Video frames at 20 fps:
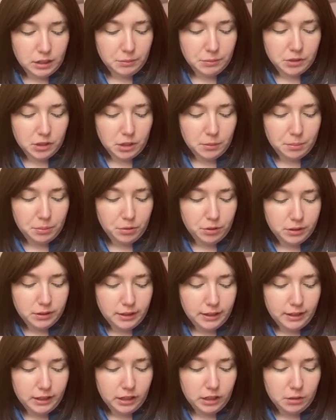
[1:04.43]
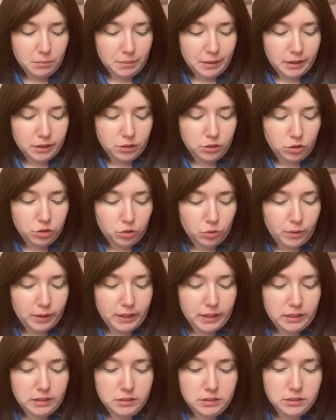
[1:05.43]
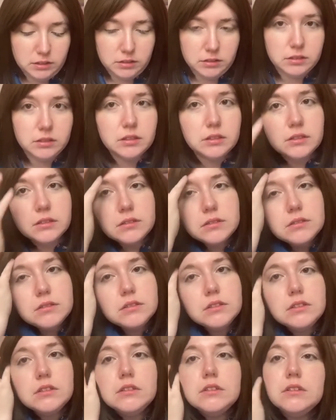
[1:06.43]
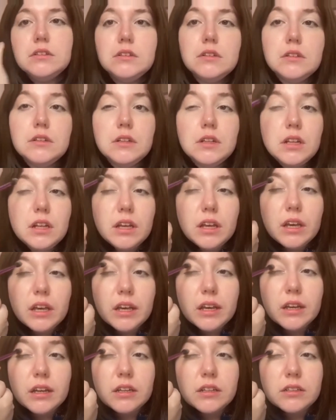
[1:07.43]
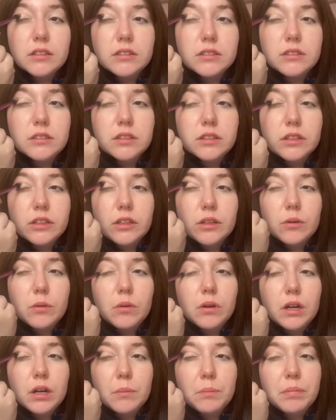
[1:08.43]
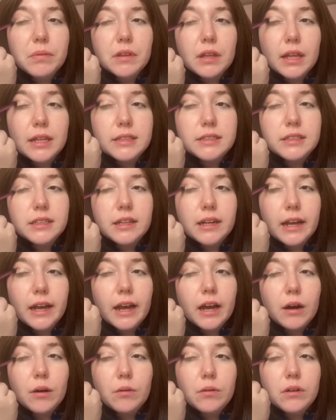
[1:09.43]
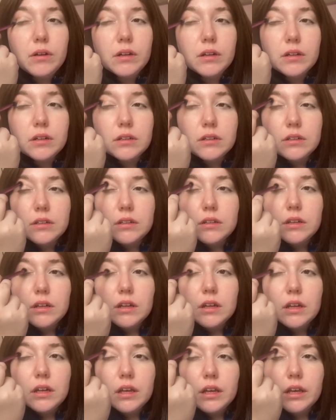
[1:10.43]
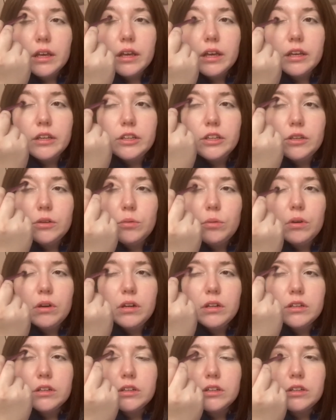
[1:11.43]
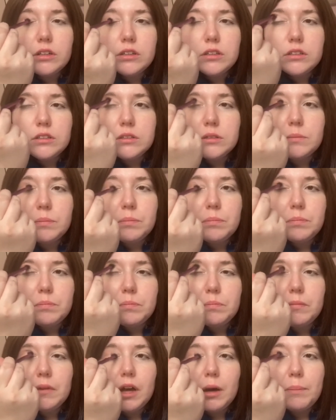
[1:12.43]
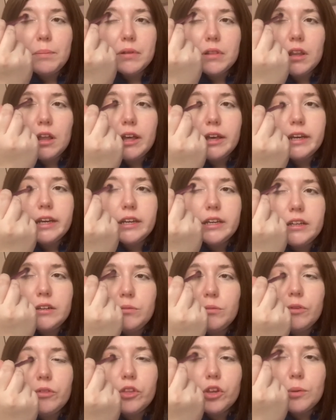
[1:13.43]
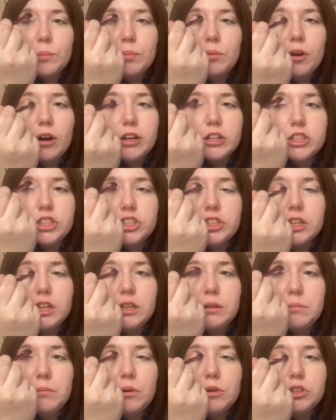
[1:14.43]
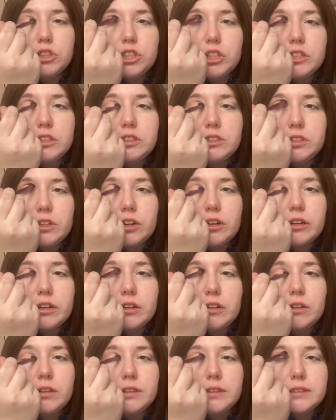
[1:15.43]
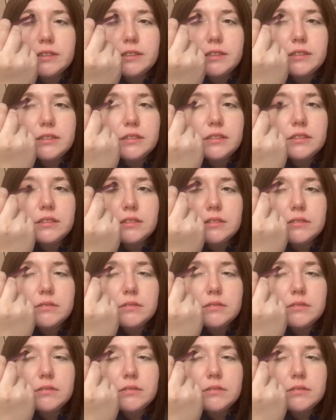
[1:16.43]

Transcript: I'm gonna put that in my crease. And you wanna blend it out and you wanna apply it with your brush in motion circles.